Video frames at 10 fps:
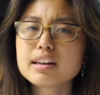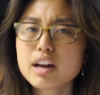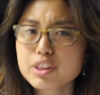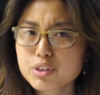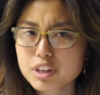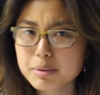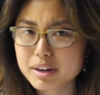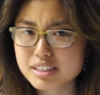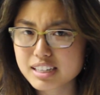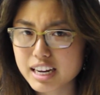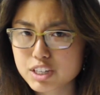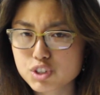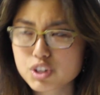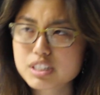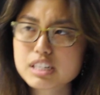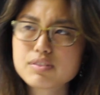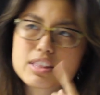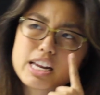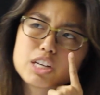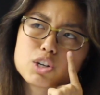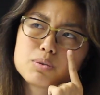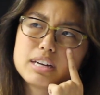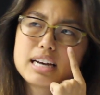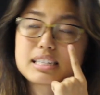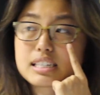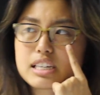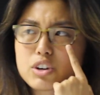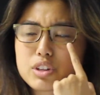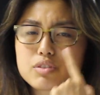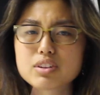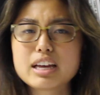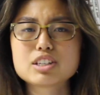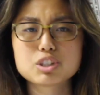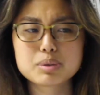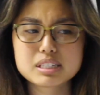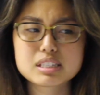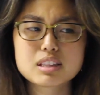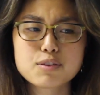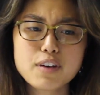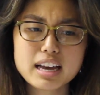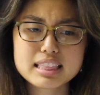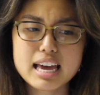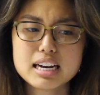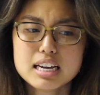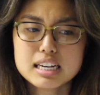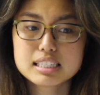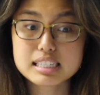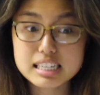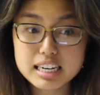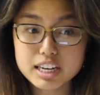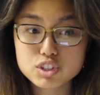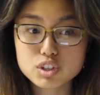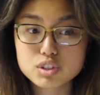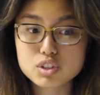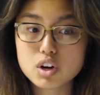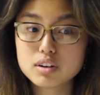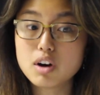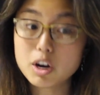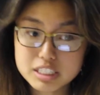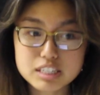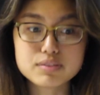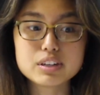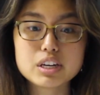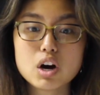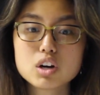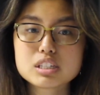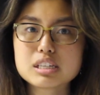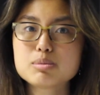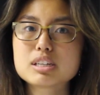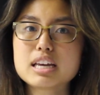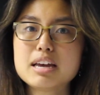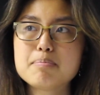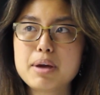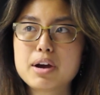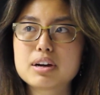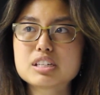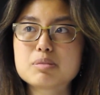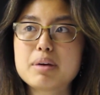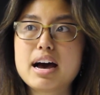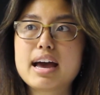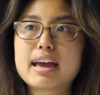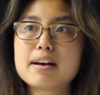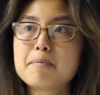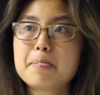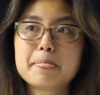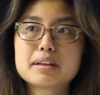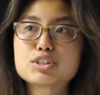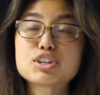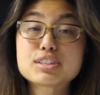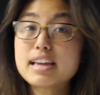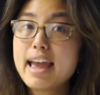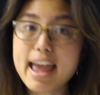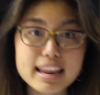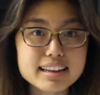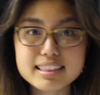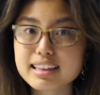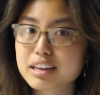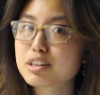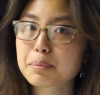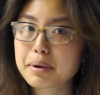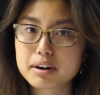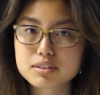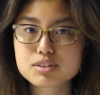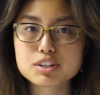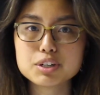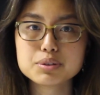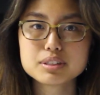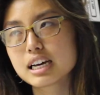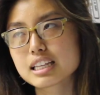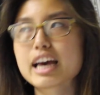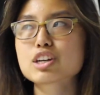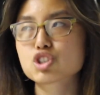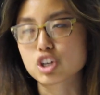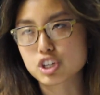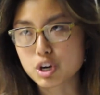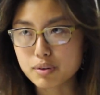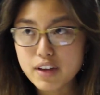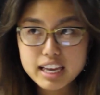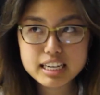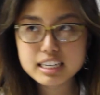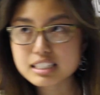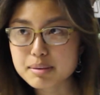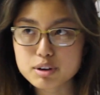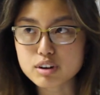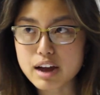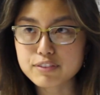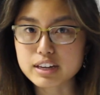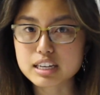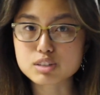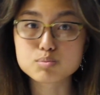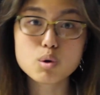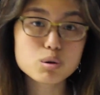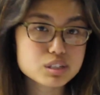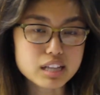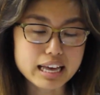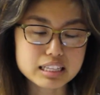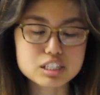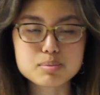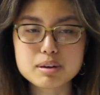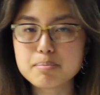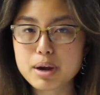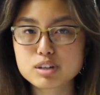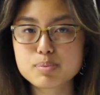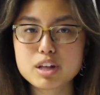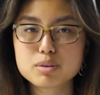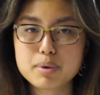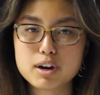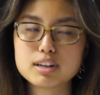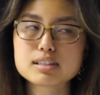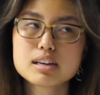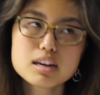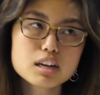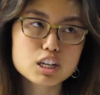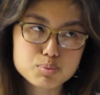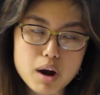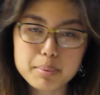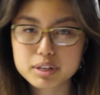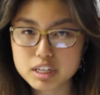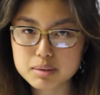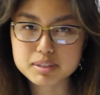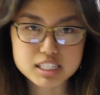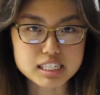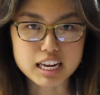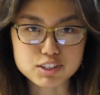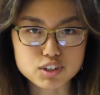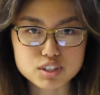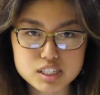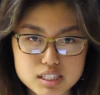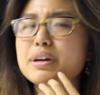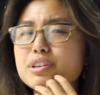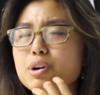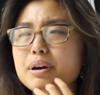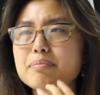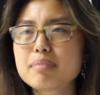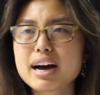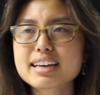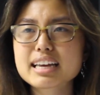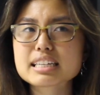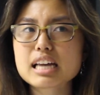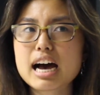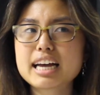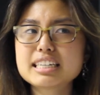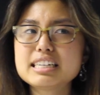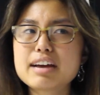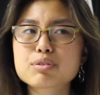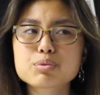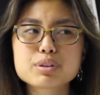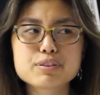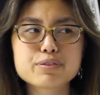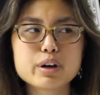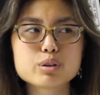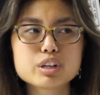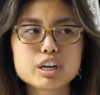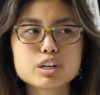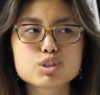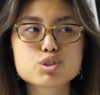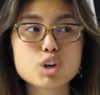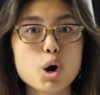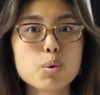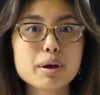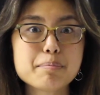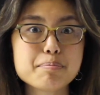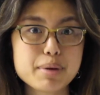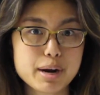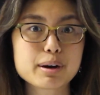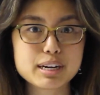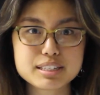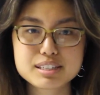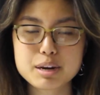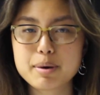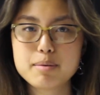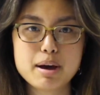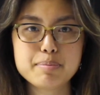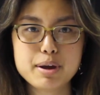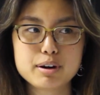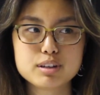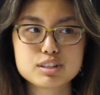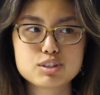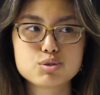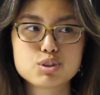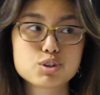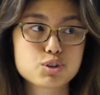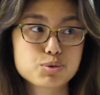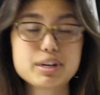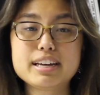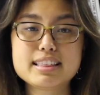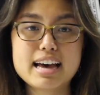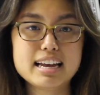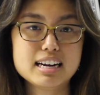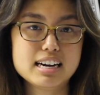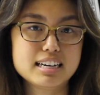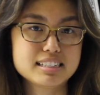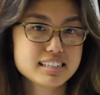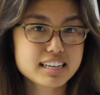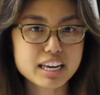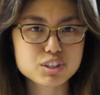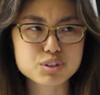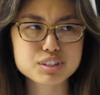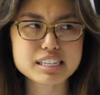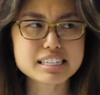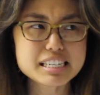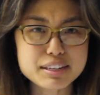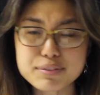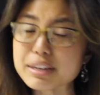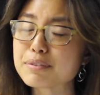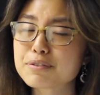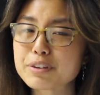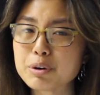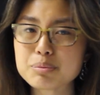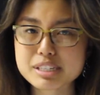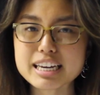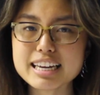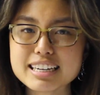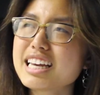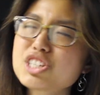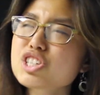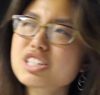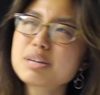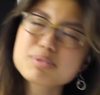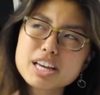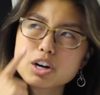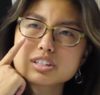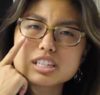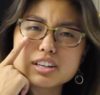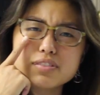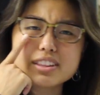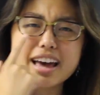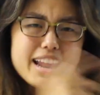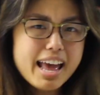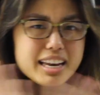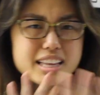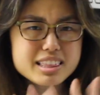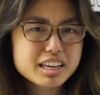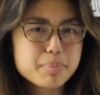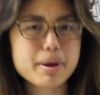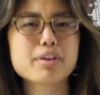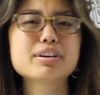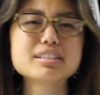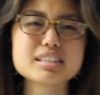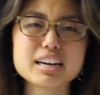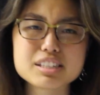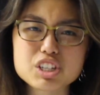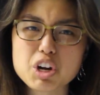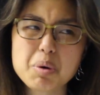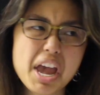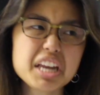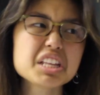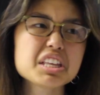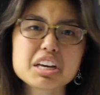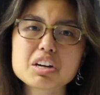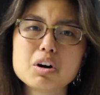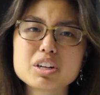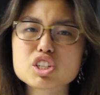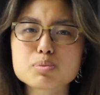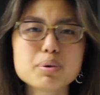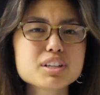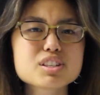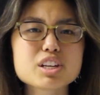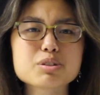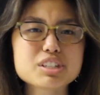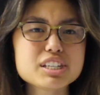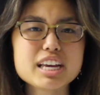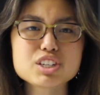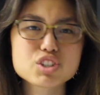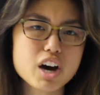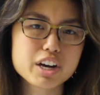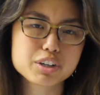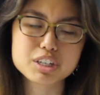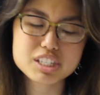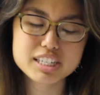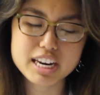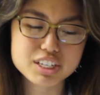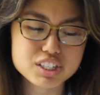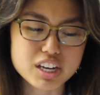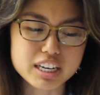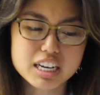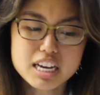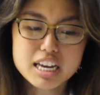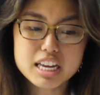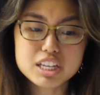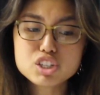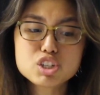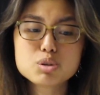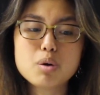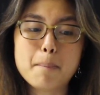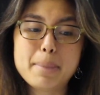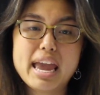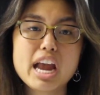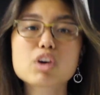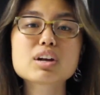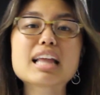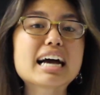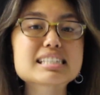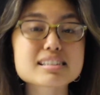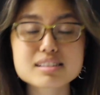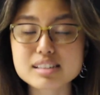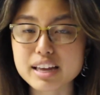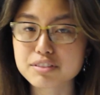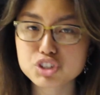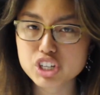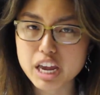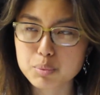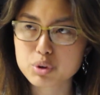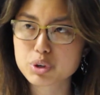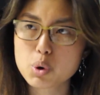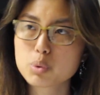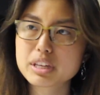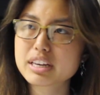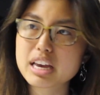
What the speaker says: Another thing about teenagers on TV that I don't necessarily relate to is the fact that teenagers on TV seem to get embarrassed by just anything their parents do. Sure, if any demographic is most likely to be embarrassed by their parents, it's probably gonna be teenagers. But in my case, I never really felt so embarrassed about my parents to the degree that teenagers in TV and film did. It just seems like on TV that anything a parent does, anything at all, it just puts their teenage daughter or teenage son into a paralyzing state of shame where they're only